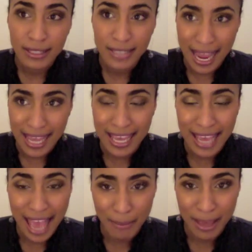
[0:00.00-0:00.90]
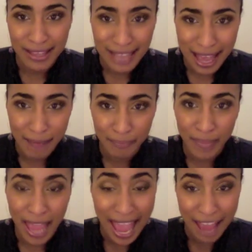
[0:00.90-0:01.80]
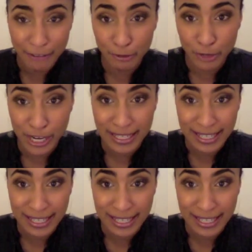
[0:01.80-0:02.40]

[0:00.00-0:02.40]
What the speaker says: taking MSM every